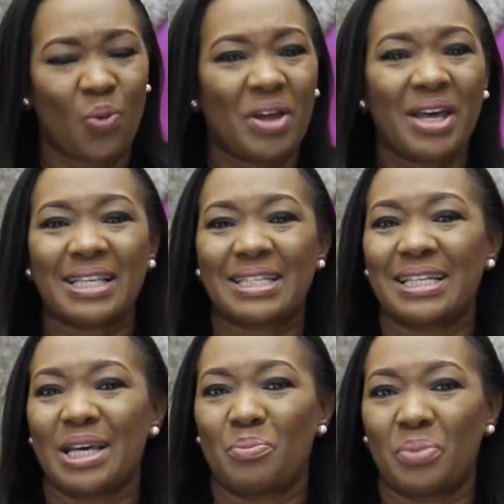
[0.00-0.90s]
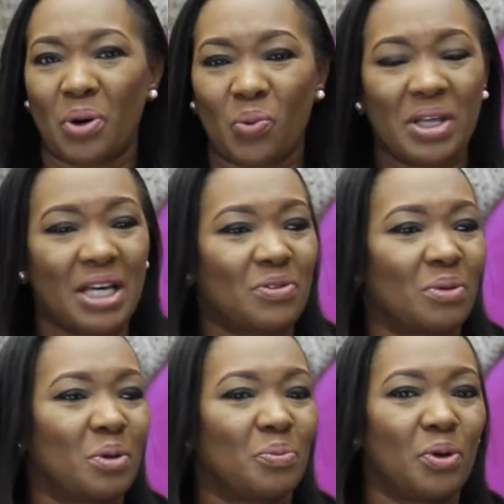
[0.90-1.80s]
whether it's in a book, whether it's
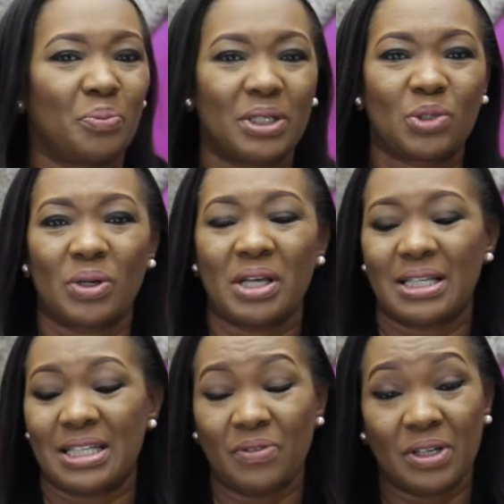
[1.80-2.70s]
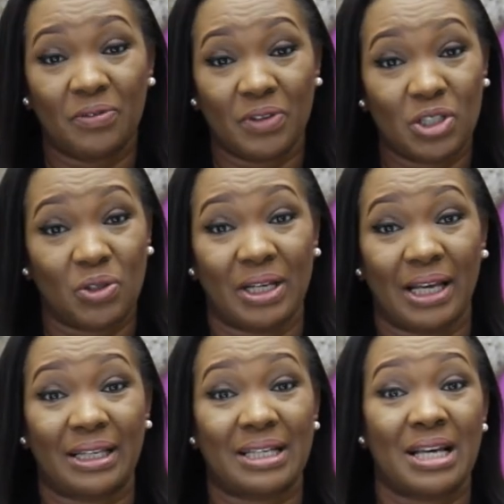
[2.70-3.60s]
on the pulpit, whether it's even a video
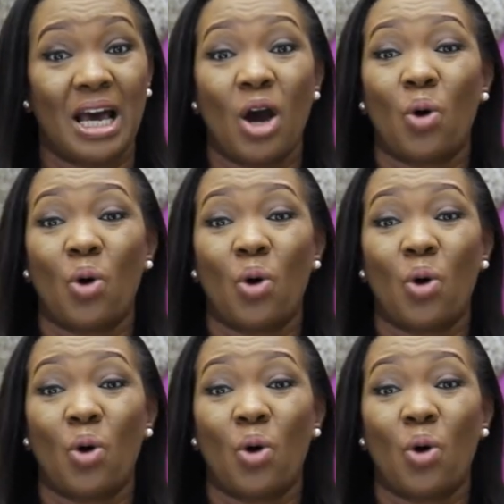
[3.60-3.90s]
like this,